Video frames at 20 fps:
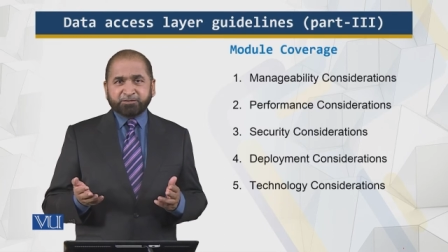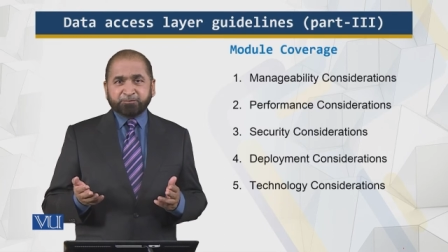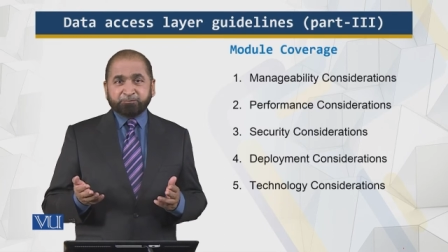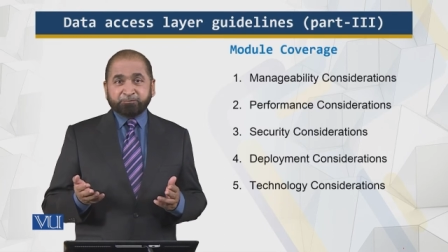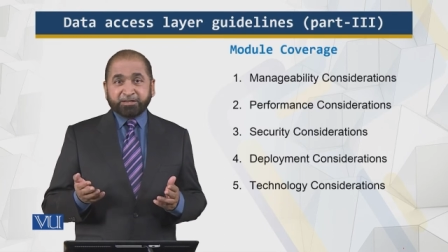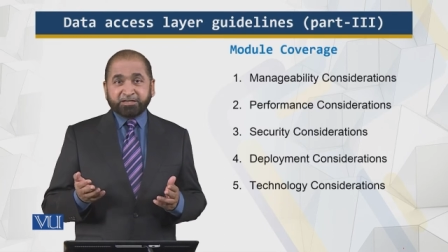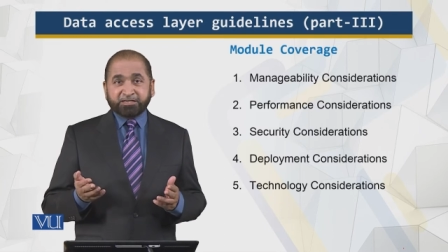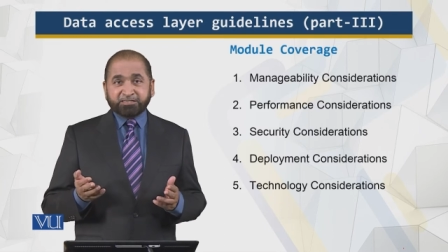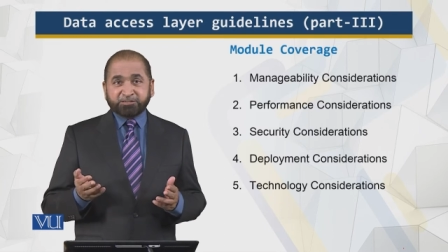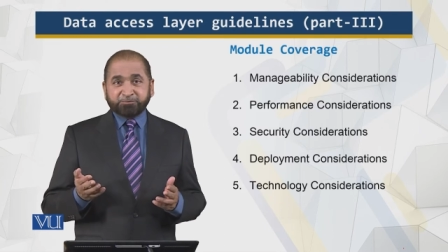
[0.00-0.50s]

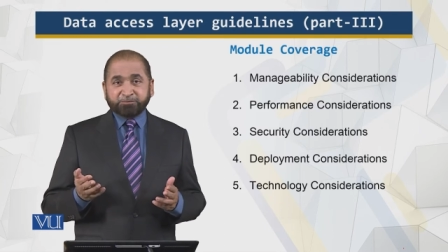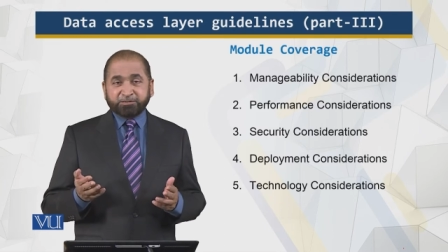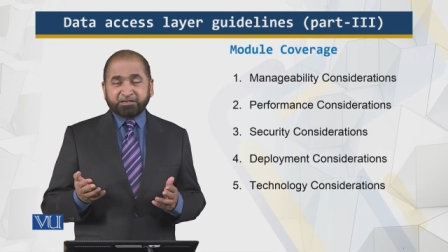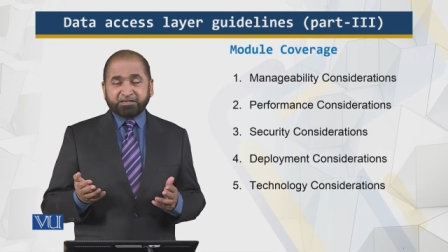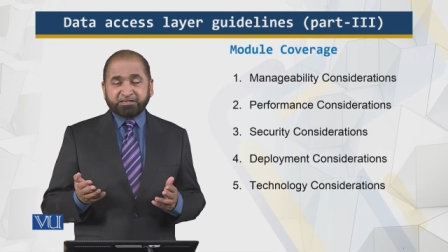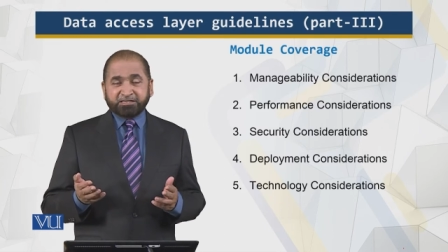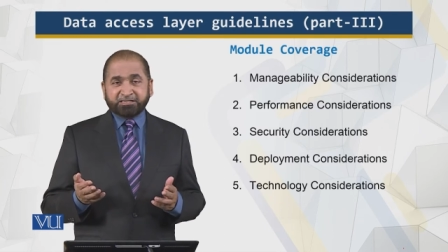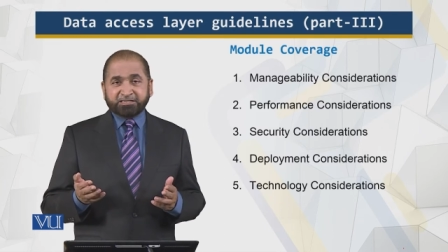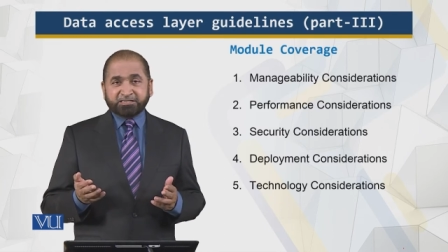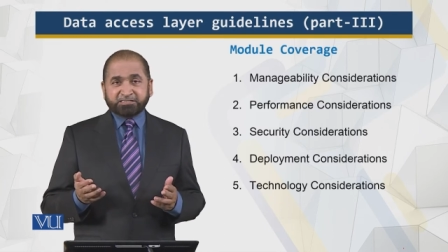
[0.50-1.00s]

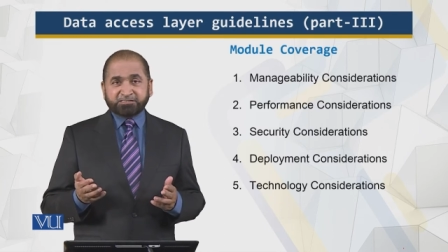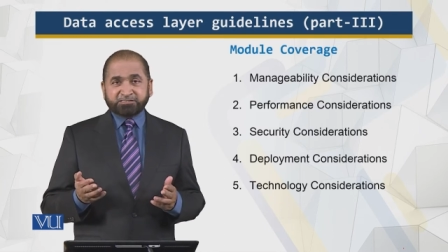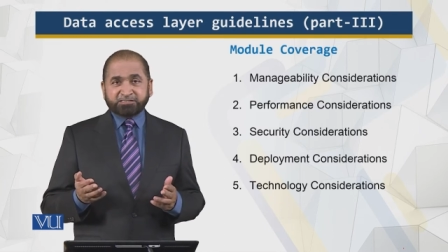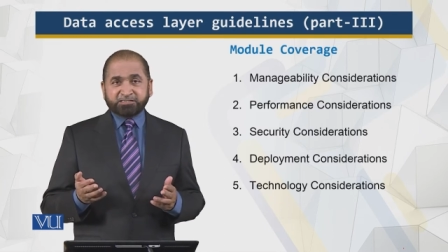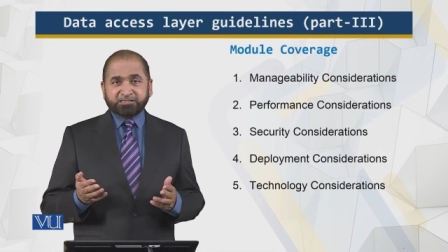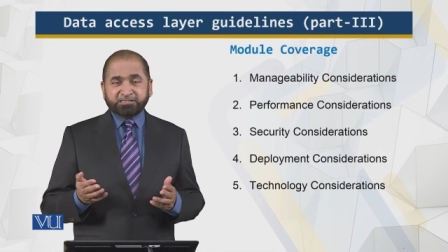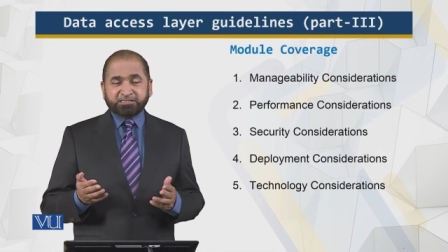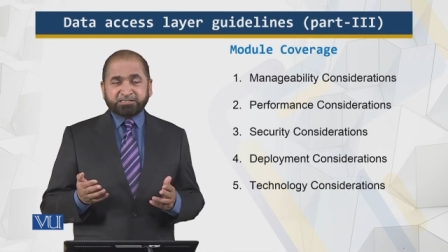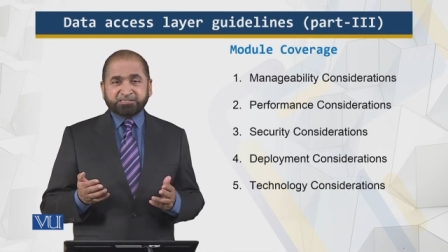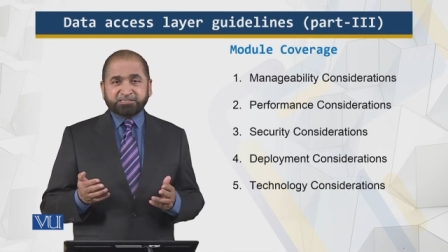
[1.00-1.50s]
Manageability
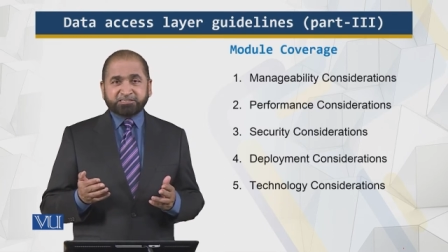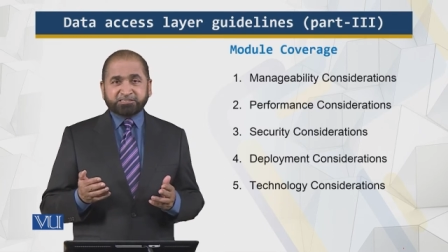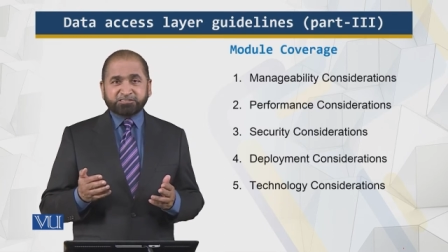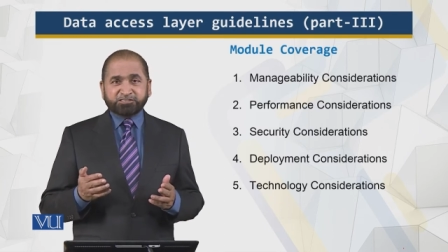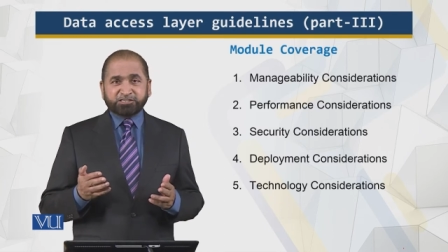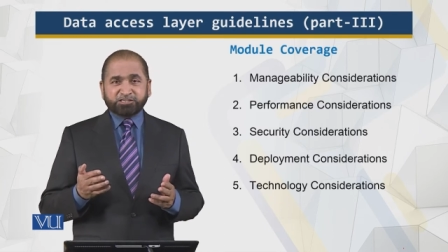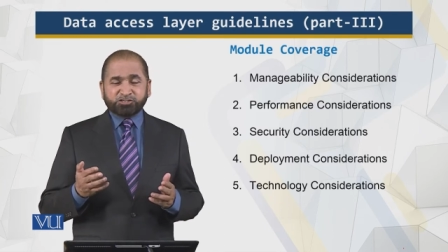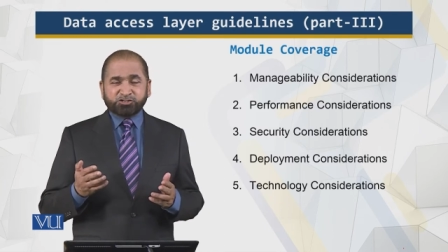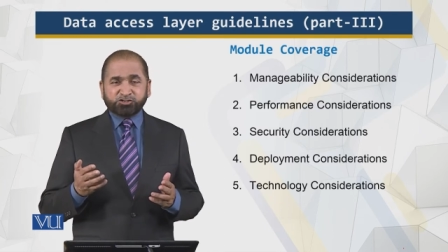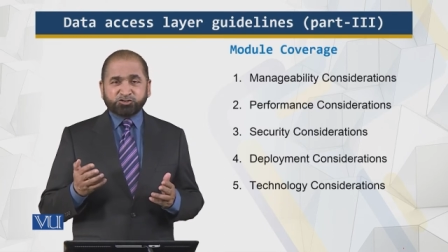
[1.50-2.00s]
considerations
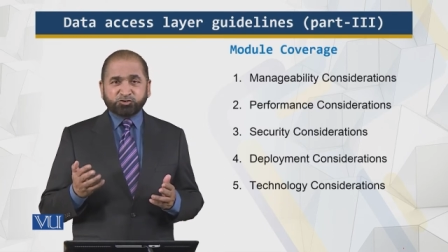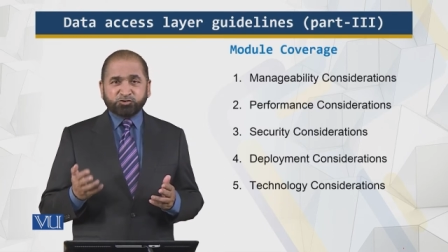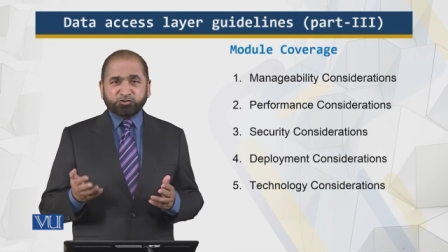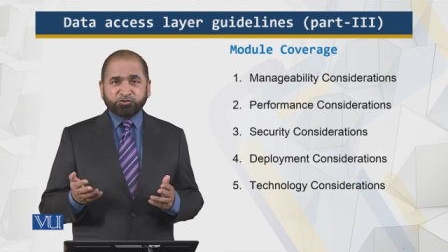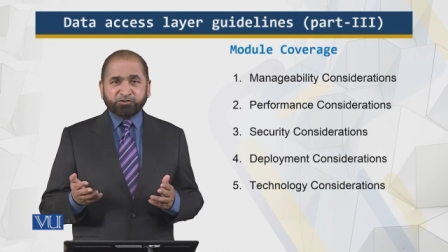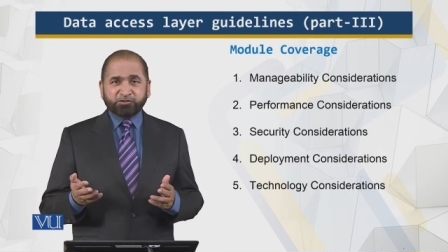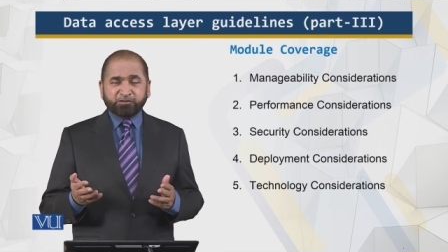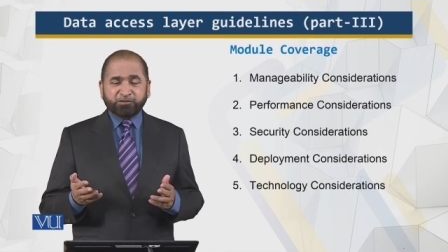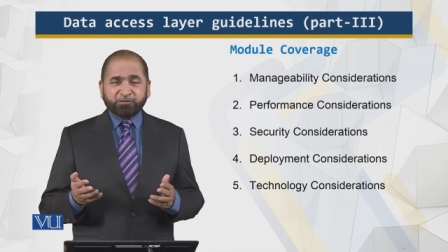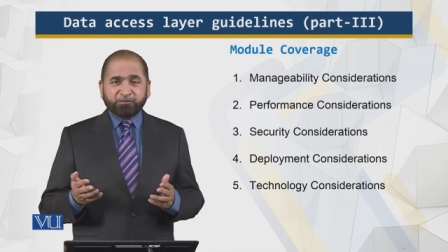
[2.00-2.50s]

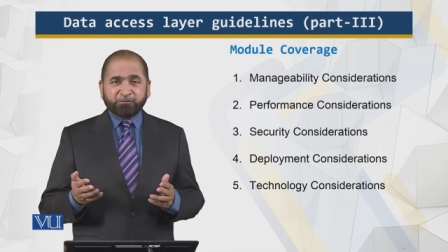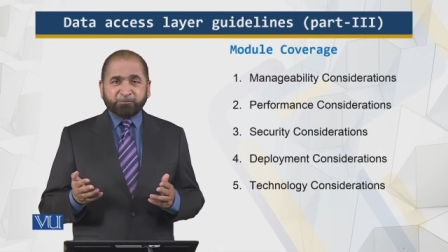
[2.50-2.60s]
ensure